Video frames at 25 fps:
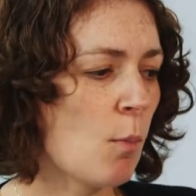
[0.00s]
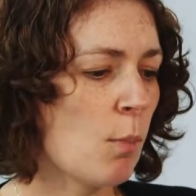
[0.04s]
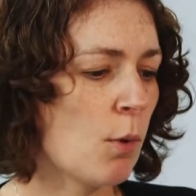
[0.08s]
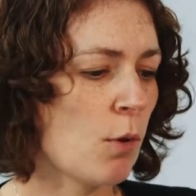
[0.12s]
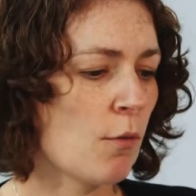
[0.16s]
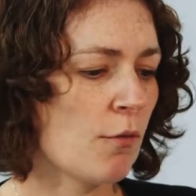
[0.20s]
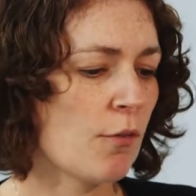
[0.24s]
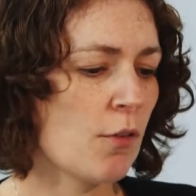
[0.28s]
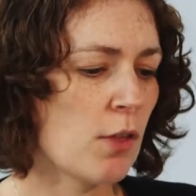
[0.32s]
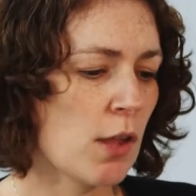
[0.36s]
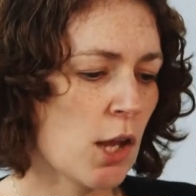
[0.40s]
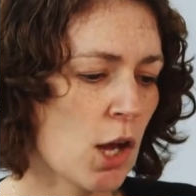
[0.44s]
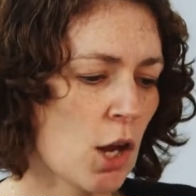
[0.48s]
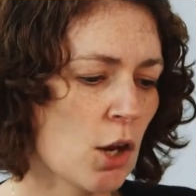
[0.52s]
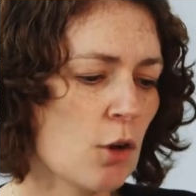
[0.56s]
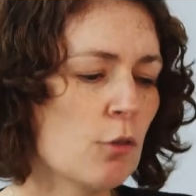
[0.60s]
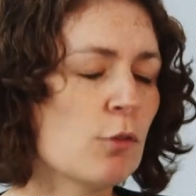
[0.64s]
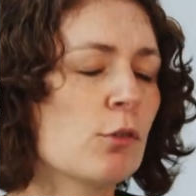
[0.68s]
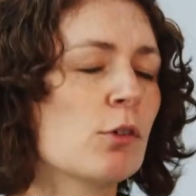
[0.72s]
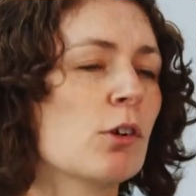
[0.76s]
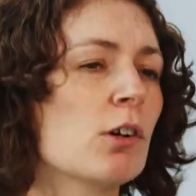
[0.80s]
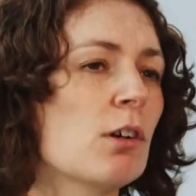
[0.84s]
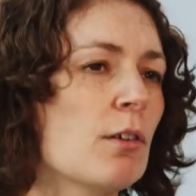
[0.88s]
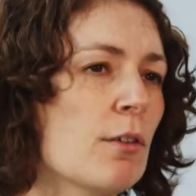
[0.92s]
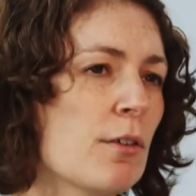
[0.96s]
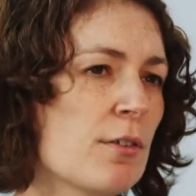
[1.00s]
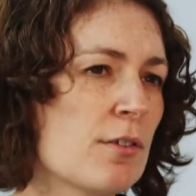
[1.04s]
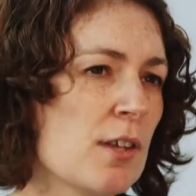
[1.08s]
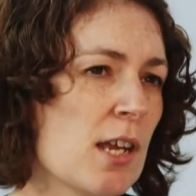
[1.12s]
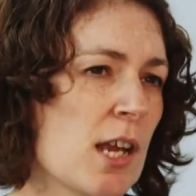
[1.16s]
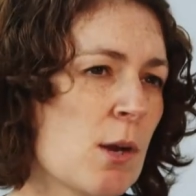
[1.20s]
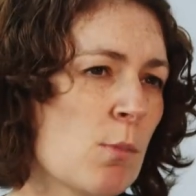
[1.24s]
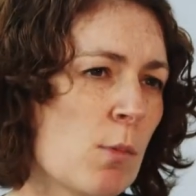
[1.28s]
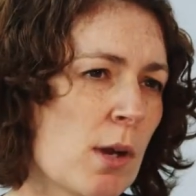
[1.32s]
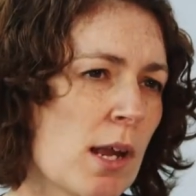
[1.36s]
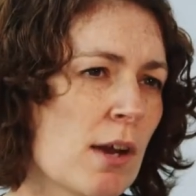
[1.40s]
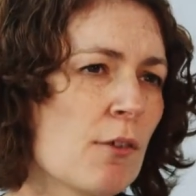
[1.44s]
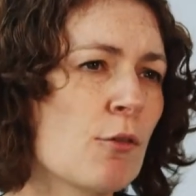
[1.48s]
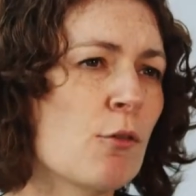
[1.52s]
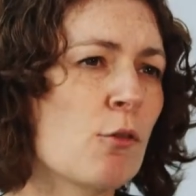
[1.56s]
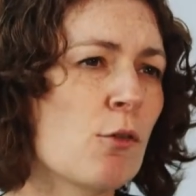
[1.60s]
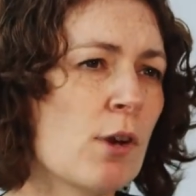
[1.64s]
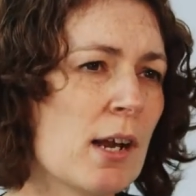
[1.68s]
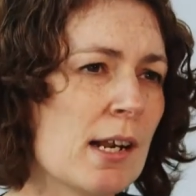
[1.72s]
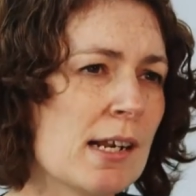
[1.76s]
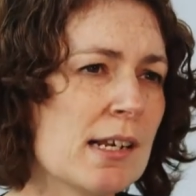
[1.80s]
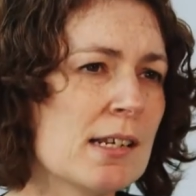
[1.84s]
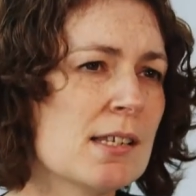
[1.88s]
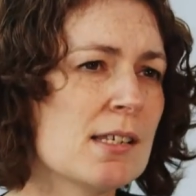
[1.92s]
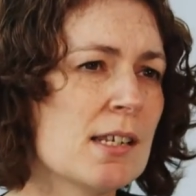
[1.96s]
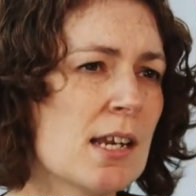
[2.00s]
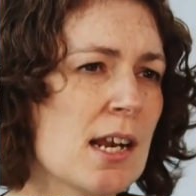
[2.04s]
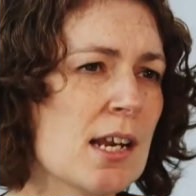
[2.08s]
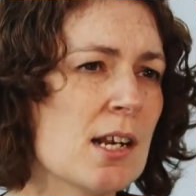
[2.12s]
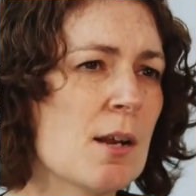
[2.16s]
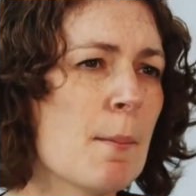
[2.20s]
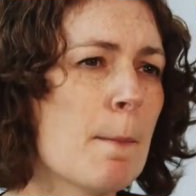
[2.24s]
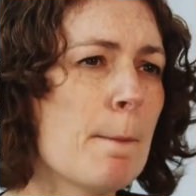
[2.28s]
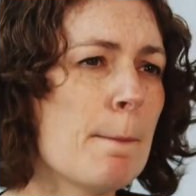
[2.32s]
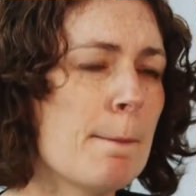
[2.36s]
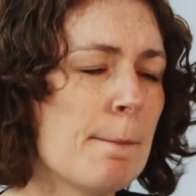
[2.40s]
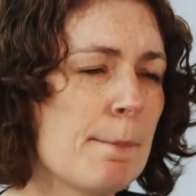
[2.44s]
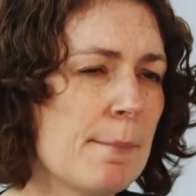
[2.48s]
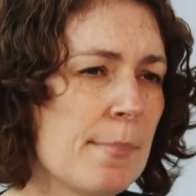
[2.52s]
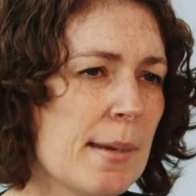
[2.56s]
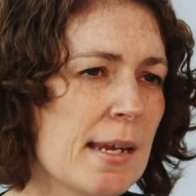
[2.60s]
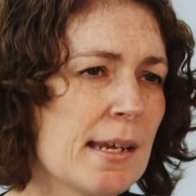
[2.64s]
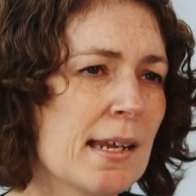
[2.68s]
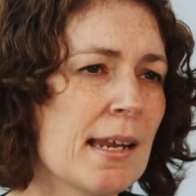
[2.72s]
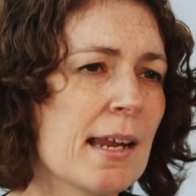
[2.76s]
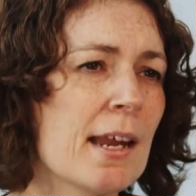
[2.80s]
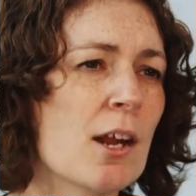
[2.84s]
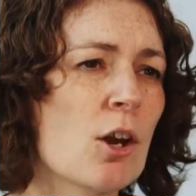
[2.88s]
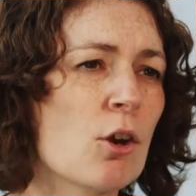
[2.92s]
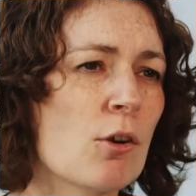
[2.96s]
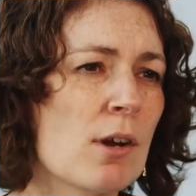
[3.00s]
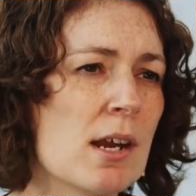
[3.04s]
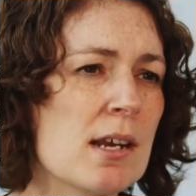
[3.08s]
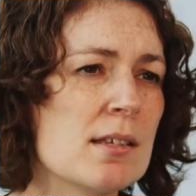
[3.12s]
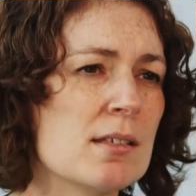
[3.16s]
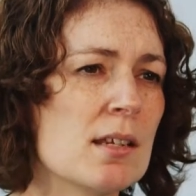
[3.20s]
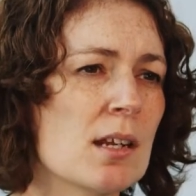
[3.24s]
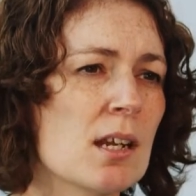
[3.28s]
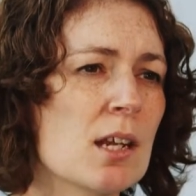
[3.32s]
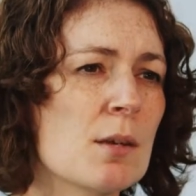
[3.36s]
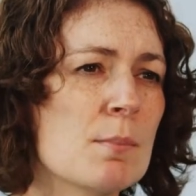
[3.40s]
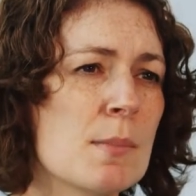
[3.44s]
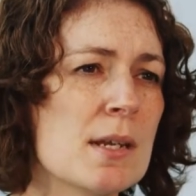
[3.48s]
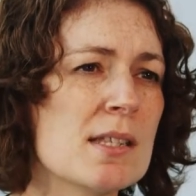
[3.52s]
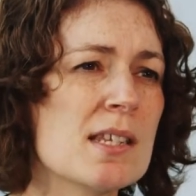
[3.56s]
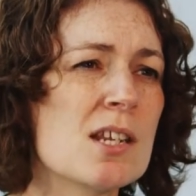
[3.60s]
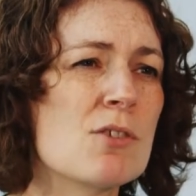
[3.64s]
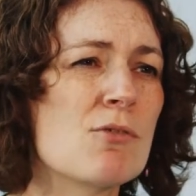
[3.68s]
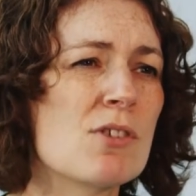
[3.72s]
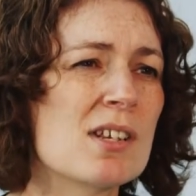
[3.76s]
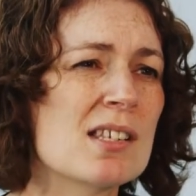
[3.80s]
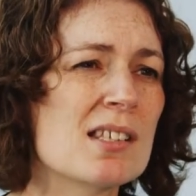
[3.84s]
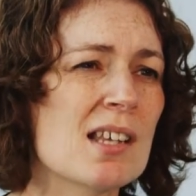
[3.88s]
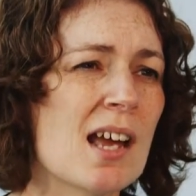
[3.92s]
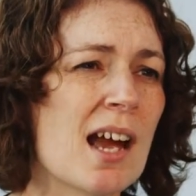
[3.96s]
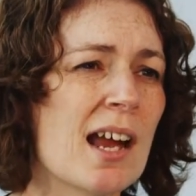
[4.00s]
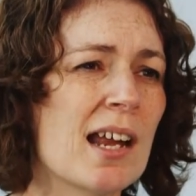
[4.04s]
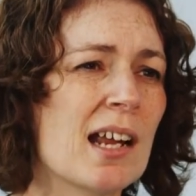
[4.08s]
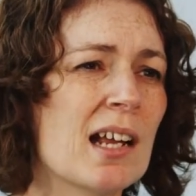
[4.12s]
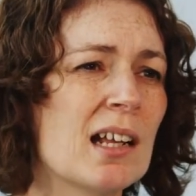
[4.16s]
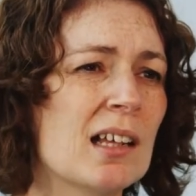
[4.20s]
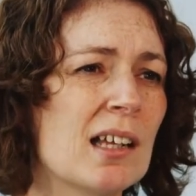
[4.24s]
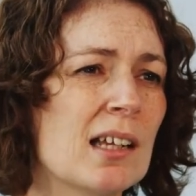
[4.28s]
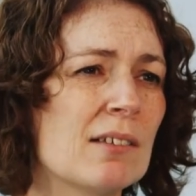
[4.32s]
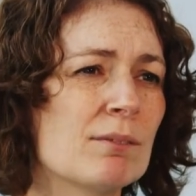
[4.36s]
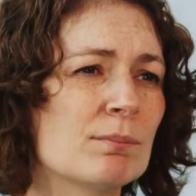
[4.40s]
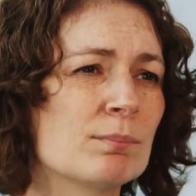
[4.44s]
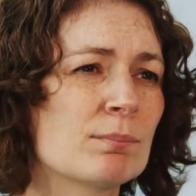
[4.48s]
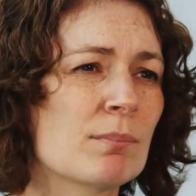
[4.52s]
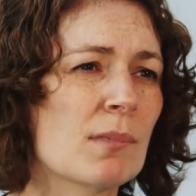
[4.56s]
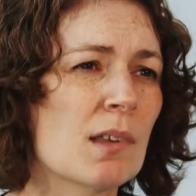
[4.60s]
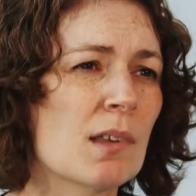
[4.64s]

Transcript: But for the overall theme, we have really seen a big increase in committed recycling,